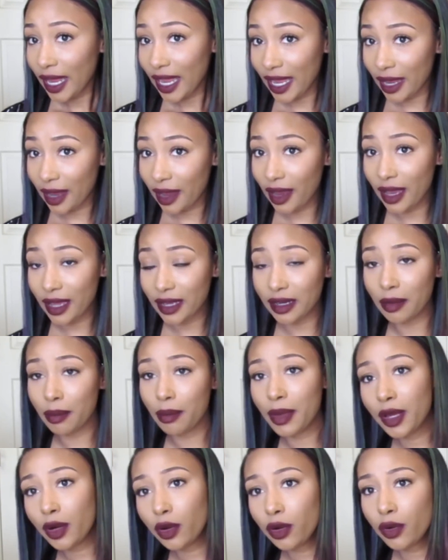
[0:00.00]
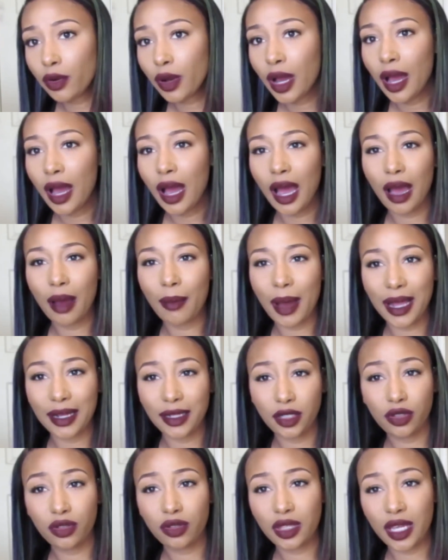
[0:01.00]
hair in the middle. I
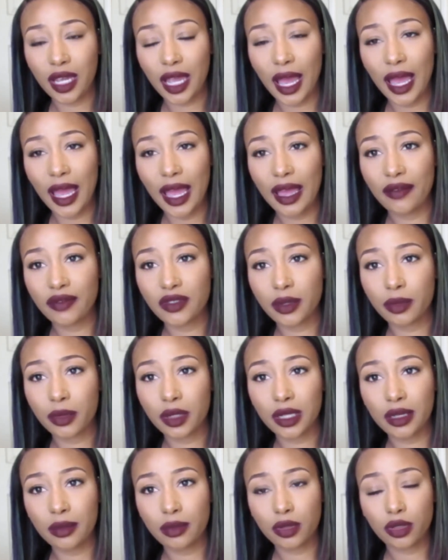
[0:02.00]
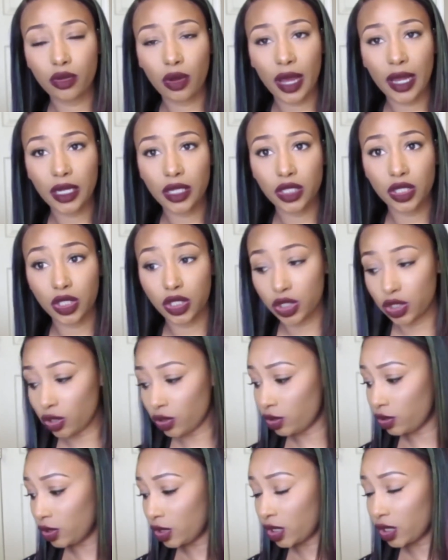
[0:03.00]
do think I have some clips so I can just show
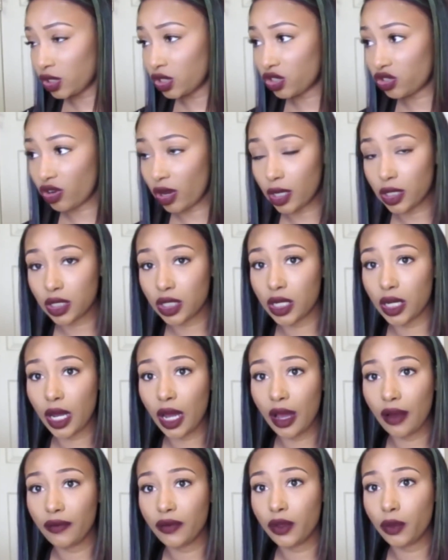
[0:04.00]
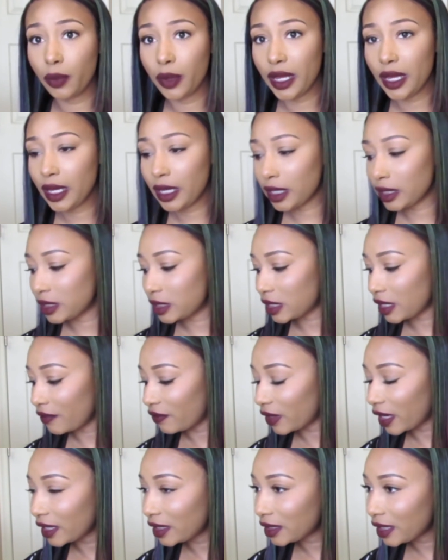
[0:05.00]
you the construction of the wig and
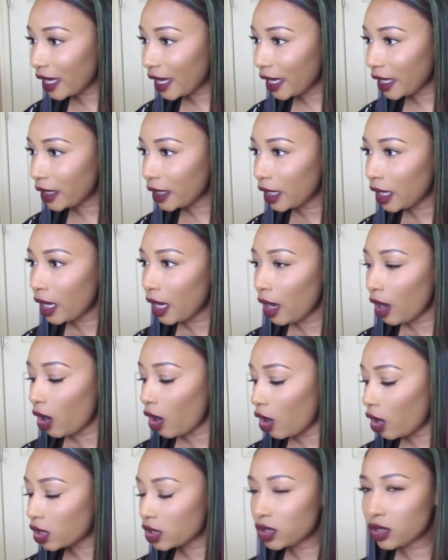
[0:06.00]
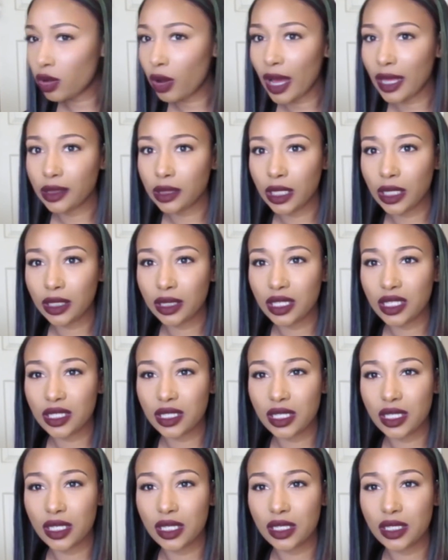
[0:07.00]
stuff like that. Also, I think
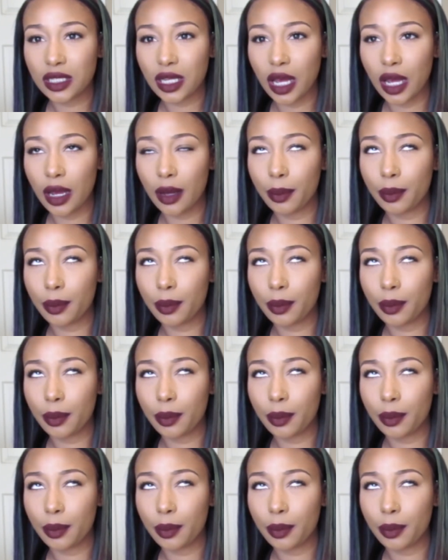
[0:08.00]
this is